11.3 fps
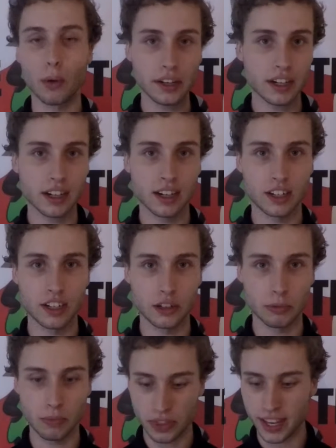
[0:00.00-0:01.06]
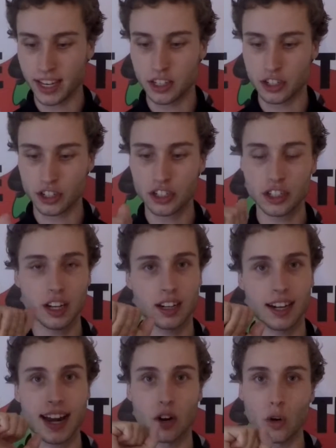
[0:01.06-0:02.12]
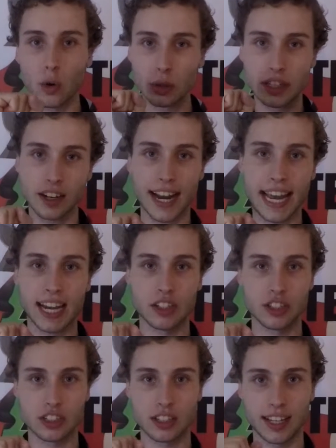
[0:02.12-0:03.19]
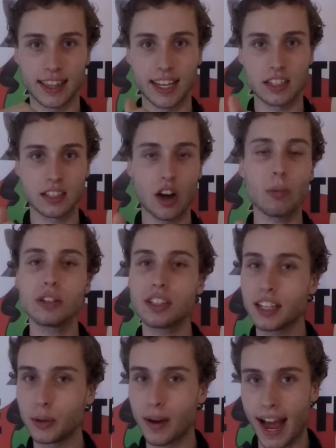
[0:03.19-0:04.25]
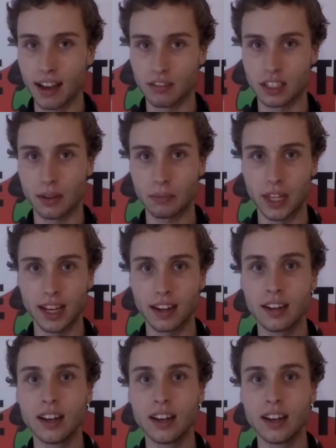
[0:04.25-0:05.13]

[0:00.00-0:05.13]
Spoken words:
you're gonna do is you're just gonna kind of hold your hand just like this, almost like you have something.